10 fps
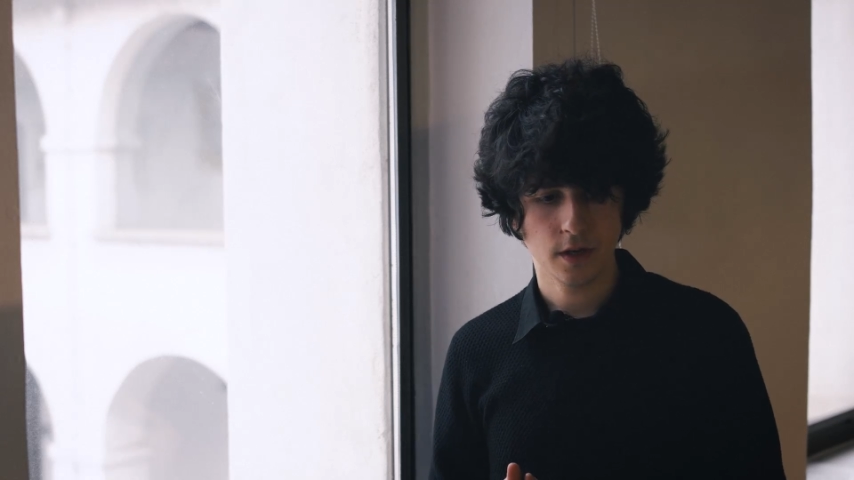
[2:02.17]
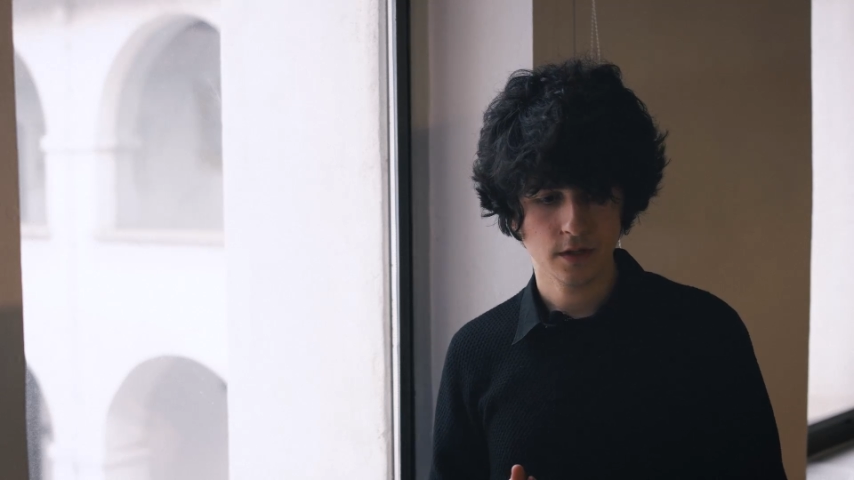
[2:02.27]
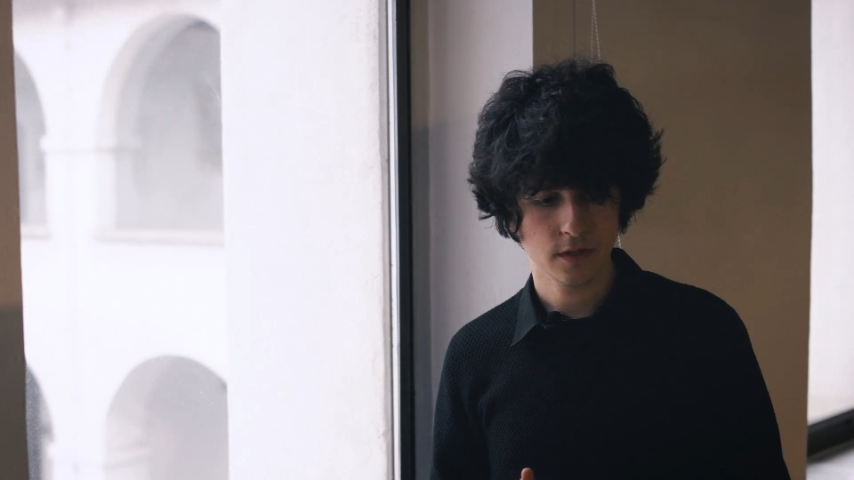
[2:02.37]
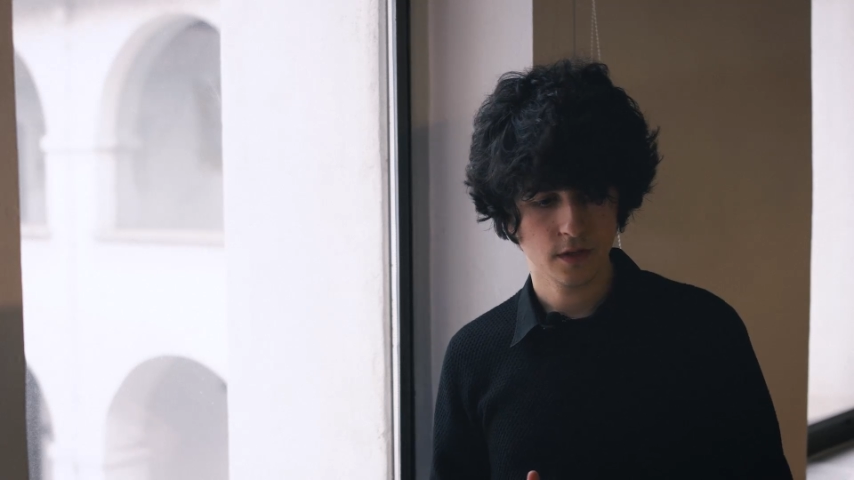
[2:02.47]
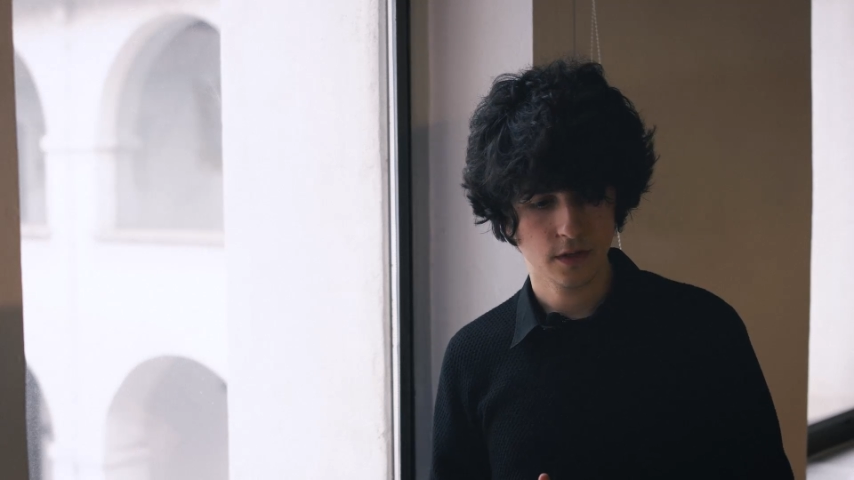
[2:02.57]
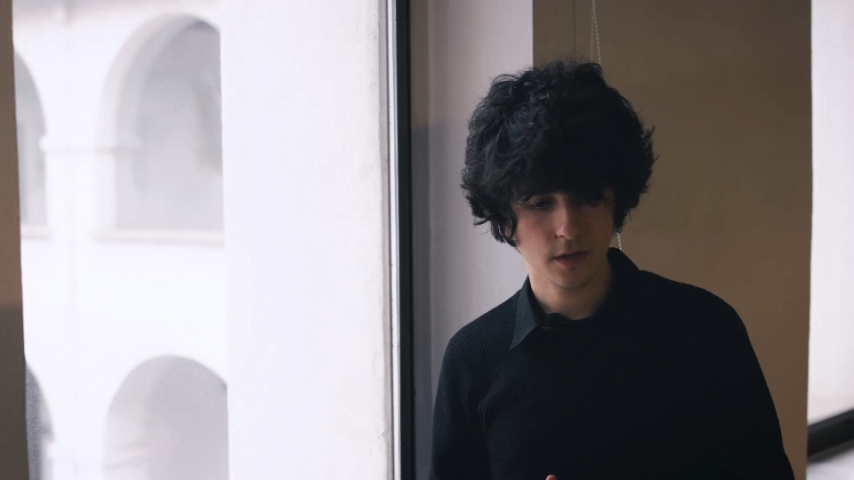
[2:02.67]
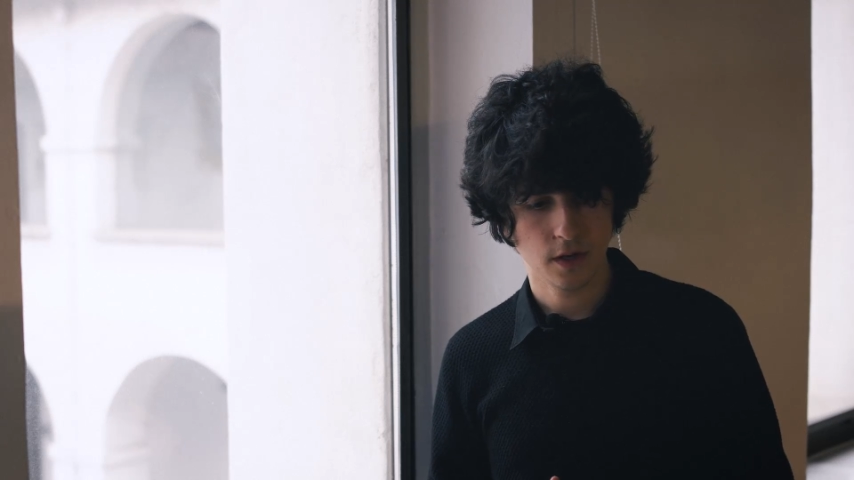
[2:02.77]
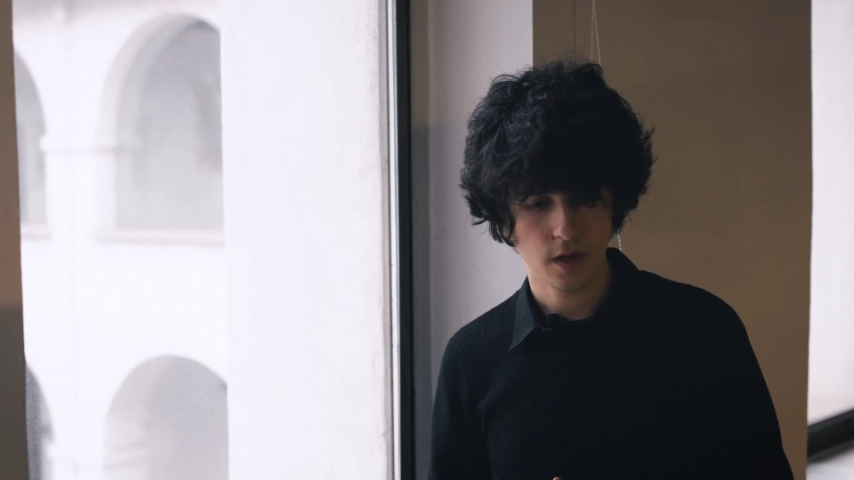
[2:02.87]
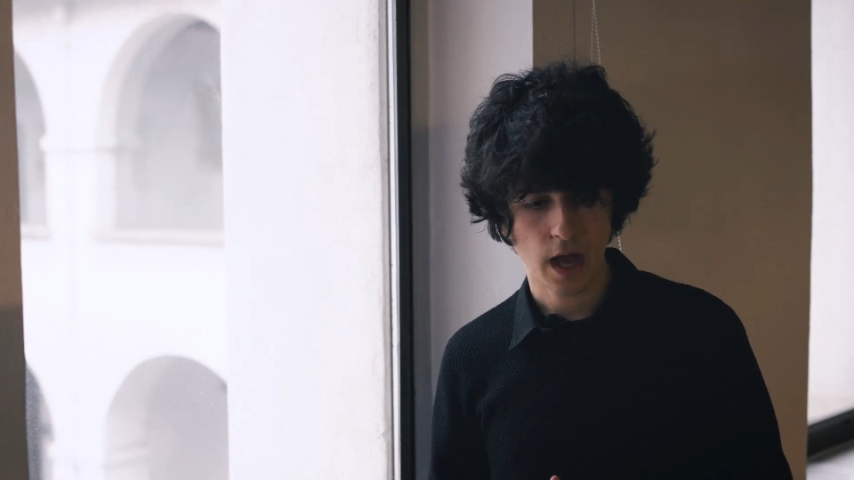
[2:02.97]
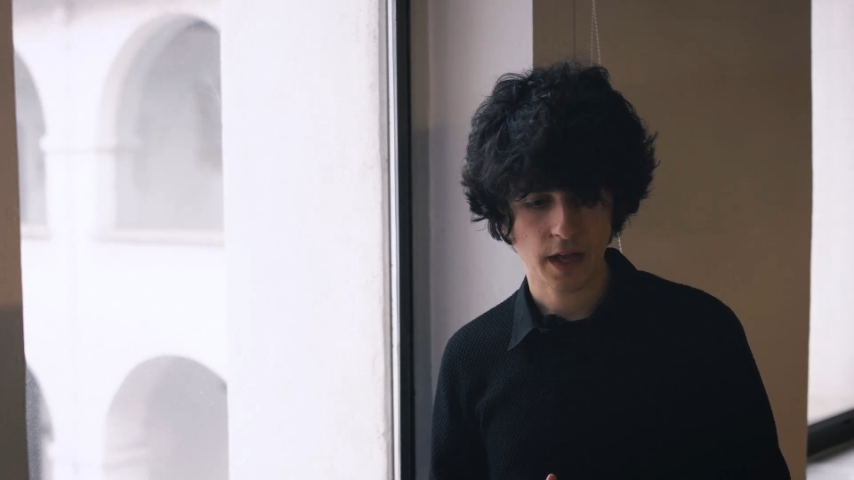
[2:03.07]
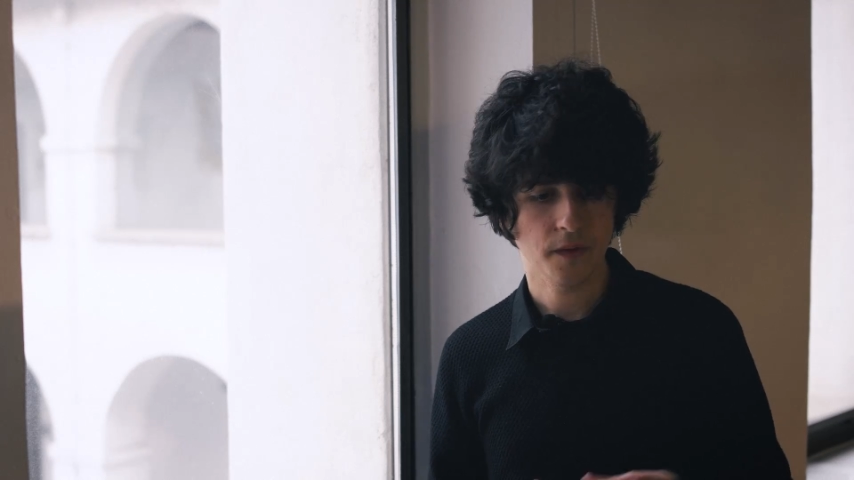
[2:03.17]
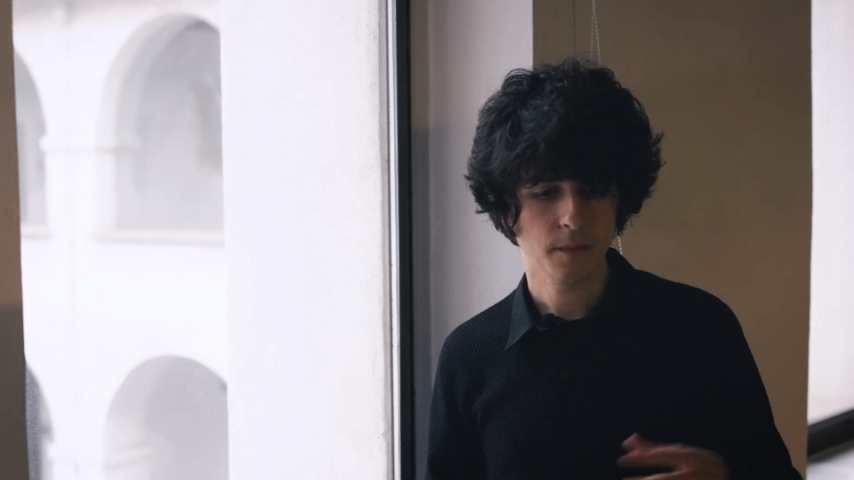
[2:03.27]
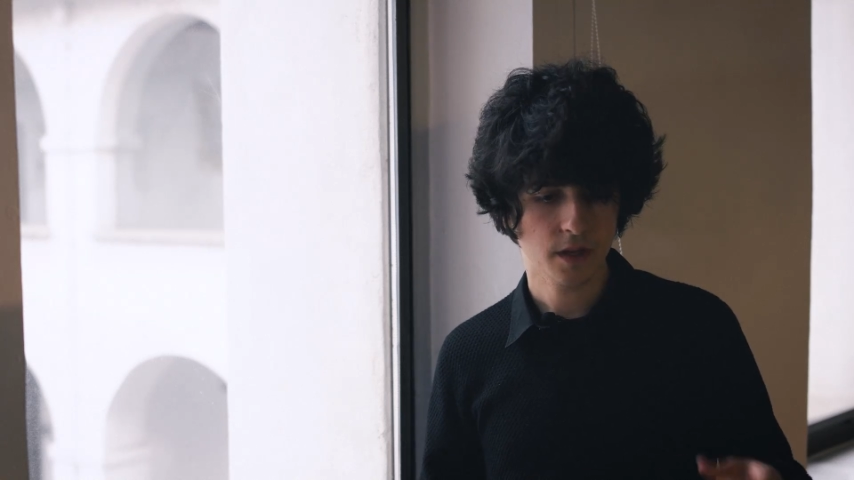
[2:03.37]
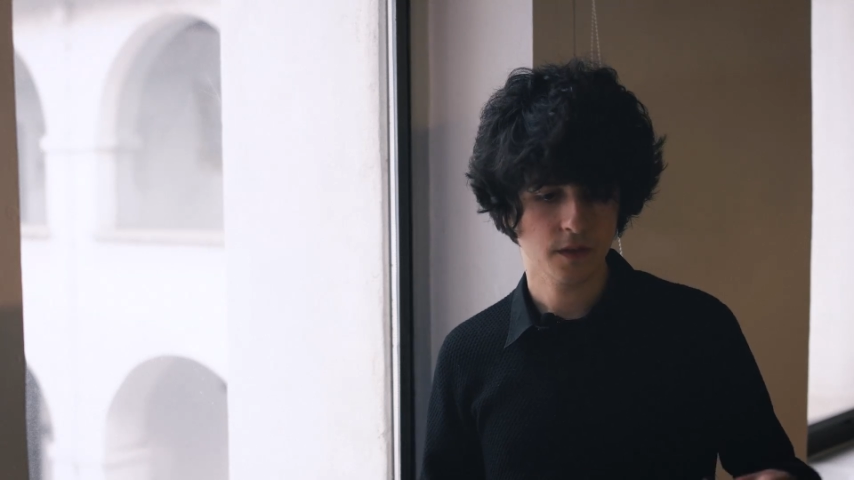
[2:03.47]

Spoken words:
the academic